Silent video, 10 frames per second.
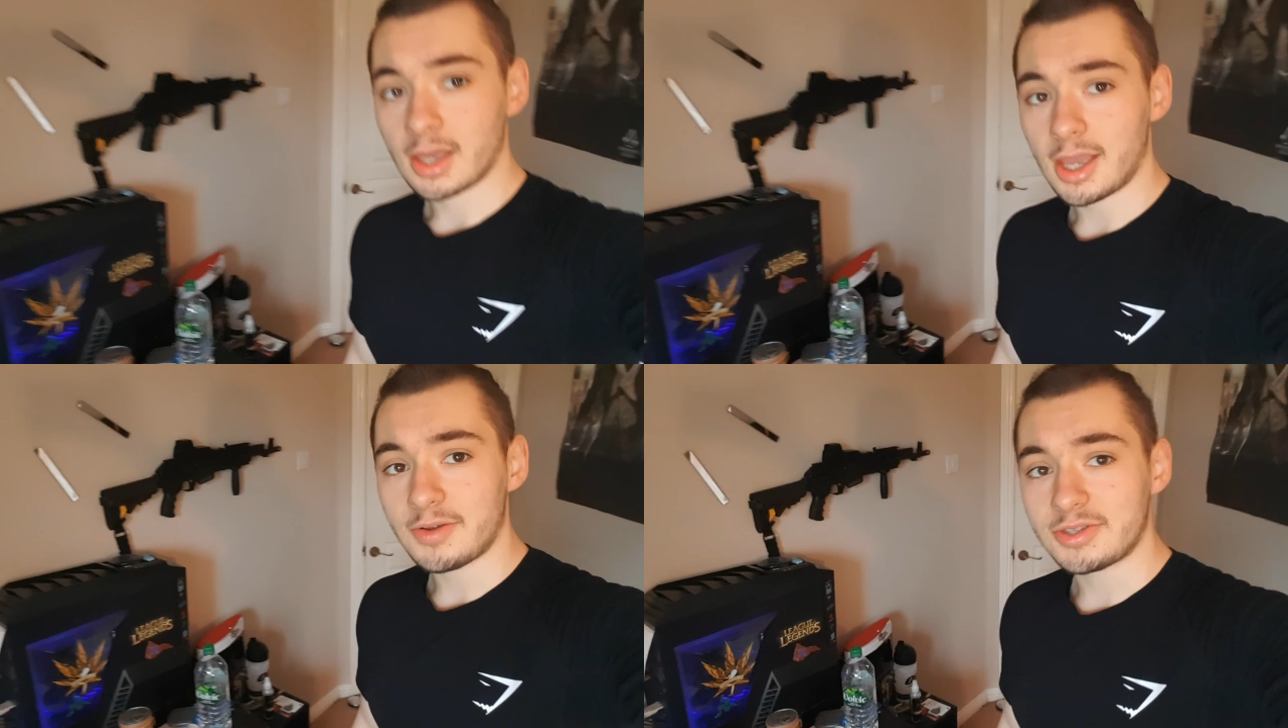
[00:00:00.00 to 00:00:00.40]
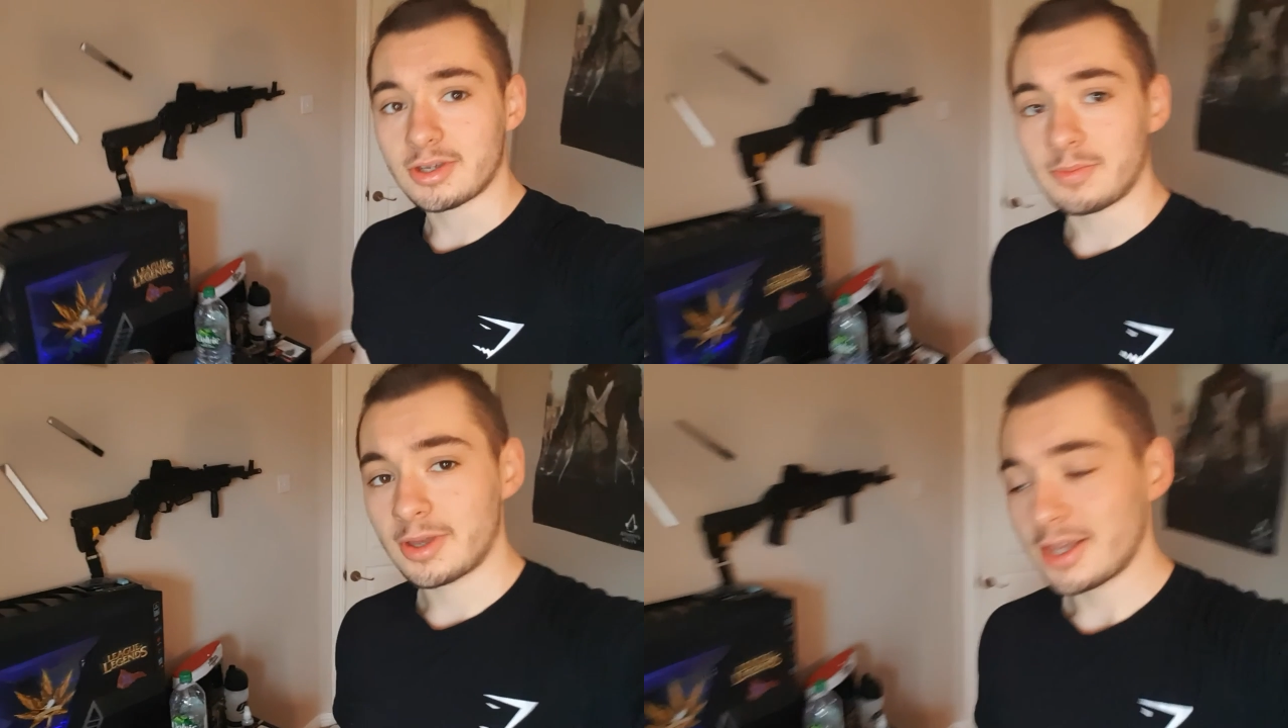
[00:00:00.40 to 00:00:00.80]
Hey, what's
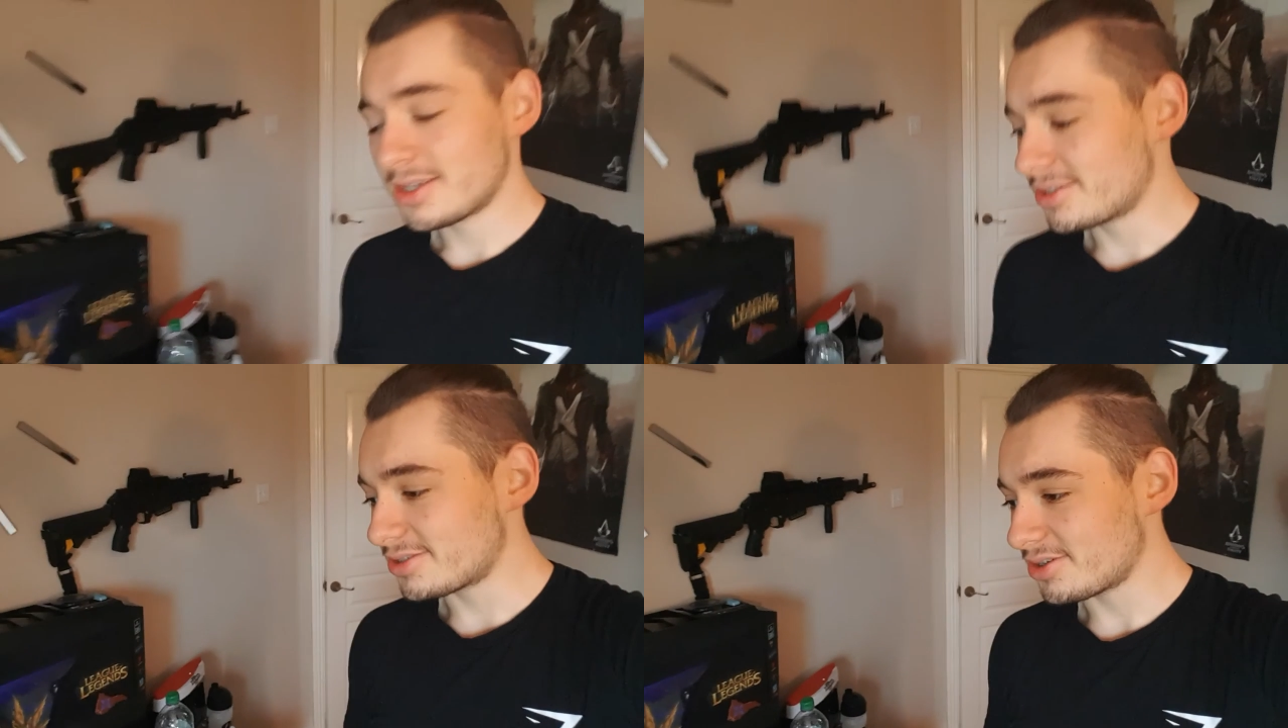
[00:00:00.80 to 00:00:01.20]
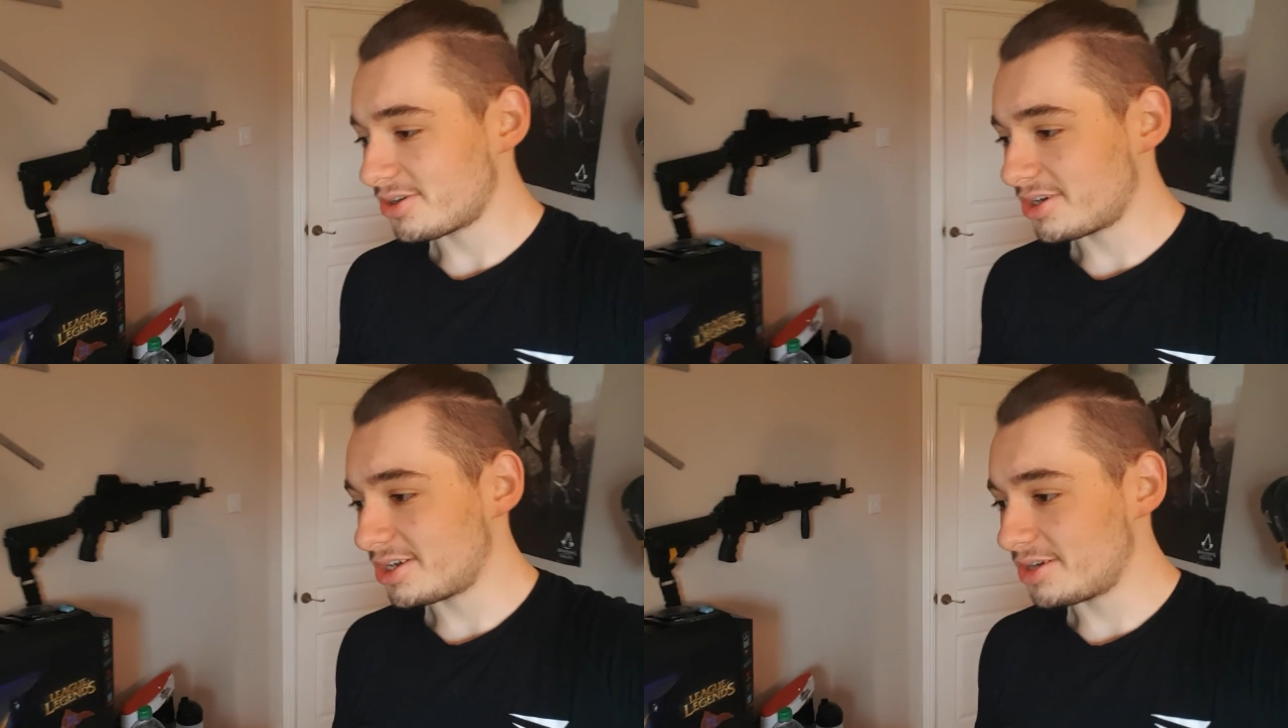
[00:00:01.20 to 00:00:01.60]
up?
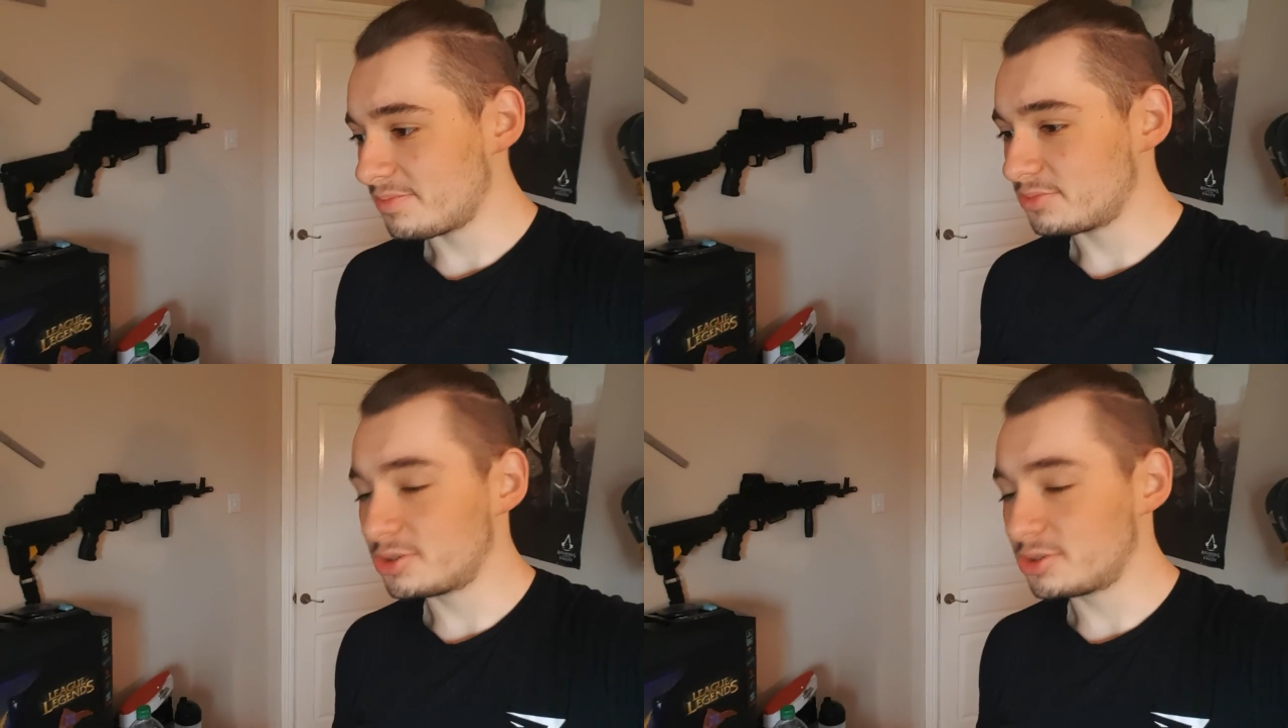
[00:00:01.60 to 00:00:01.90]
So